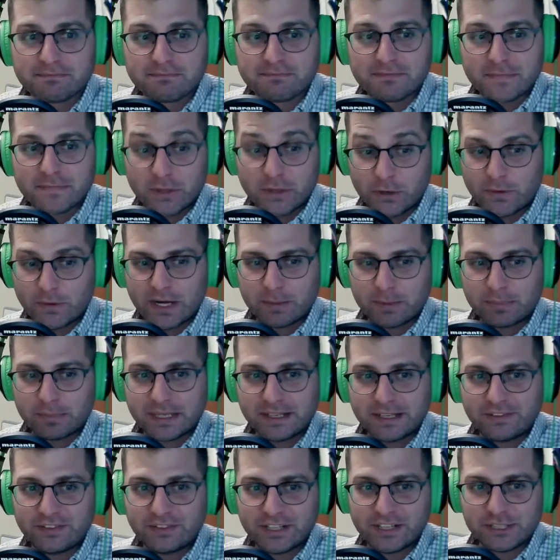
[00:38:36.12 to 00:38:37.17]
You ready to play
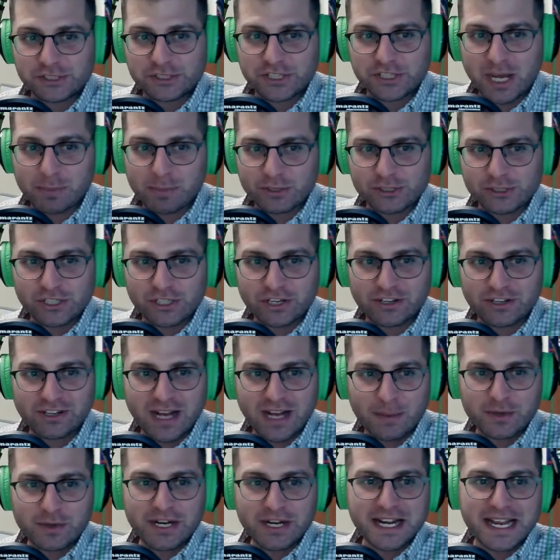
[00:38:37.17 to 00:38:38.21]
seed, shop, or shutter? I'm
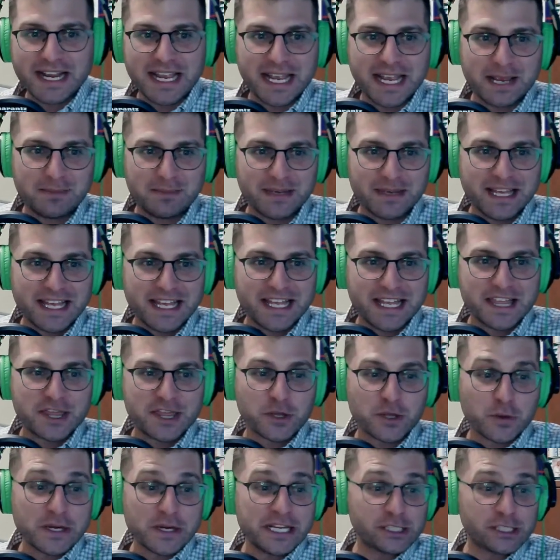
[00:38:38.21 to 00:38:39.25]
going to name
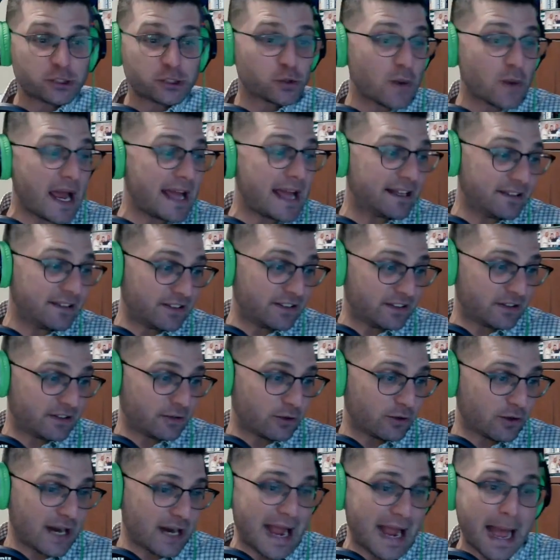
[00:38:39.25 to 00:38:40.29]
3 trends
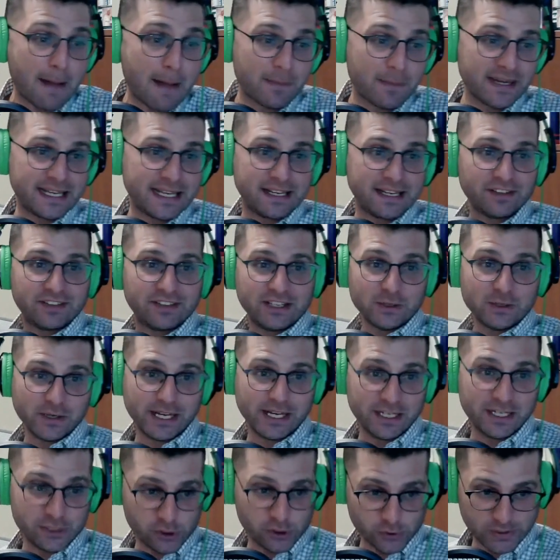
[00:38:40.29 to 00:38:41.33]
or happenings in your
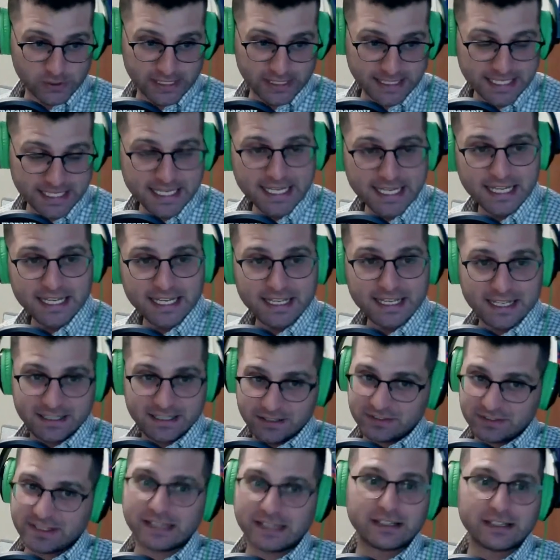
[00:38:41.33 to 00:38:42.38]
industry. And you
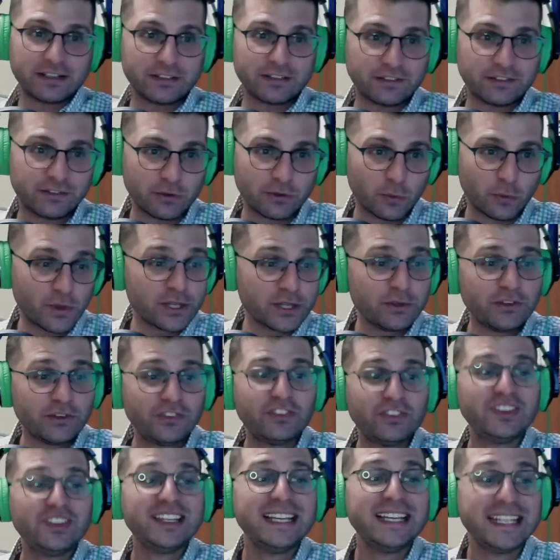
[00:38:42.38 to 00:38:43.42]
tell us, what are you
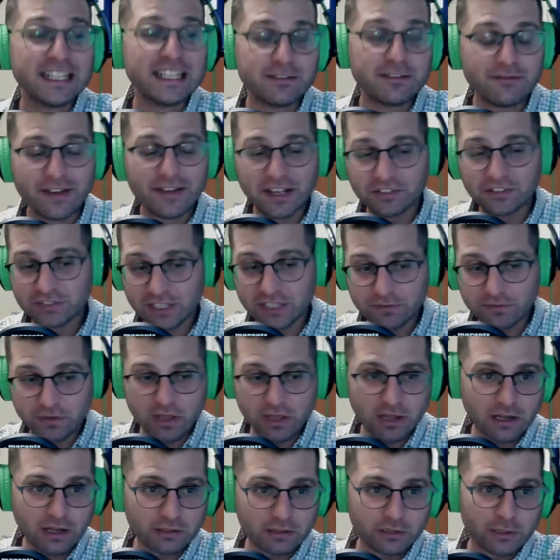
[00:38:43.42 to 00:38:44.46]
seed investing in for the
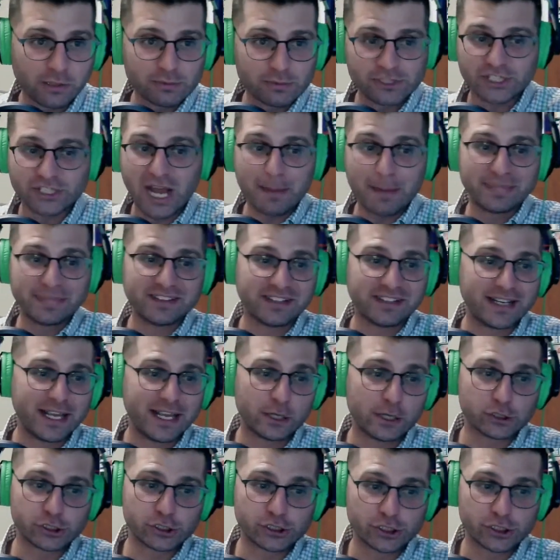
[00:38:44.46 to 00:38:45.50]
long term, shopping today, or
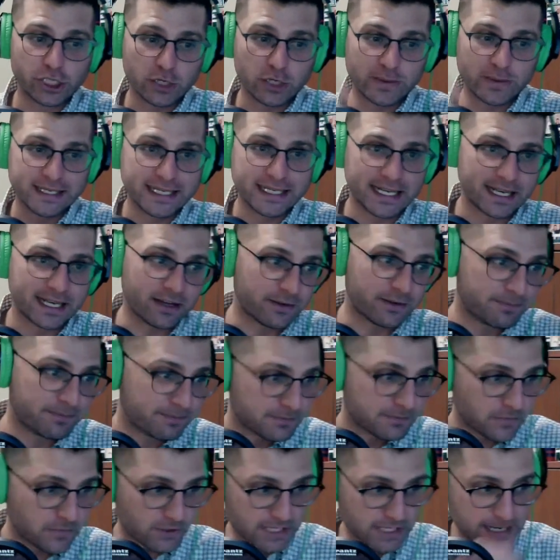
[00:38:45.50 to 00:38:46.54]
shuttering down?
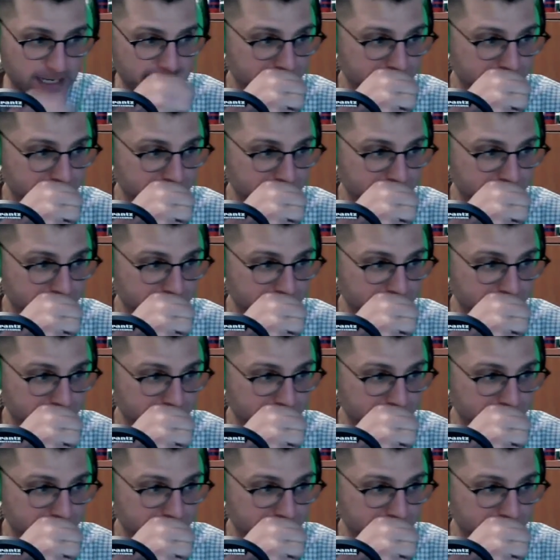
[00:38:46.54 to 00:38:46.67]
Okay.